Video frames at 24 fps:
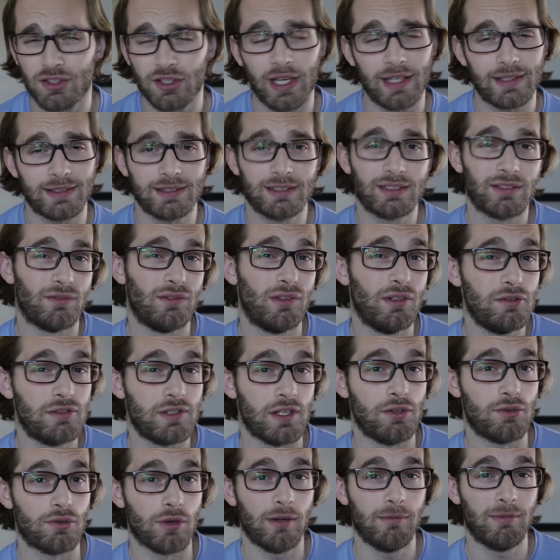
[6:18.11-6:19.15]
chances of
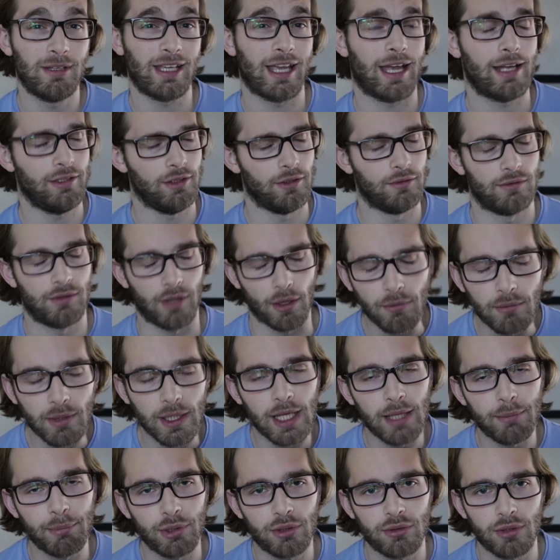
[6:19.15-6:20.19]
lucid dreaming and you don't
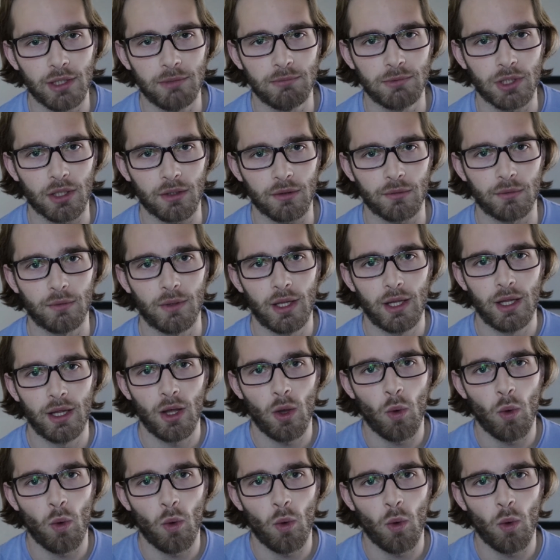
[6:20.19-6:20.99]
keep a dream journal,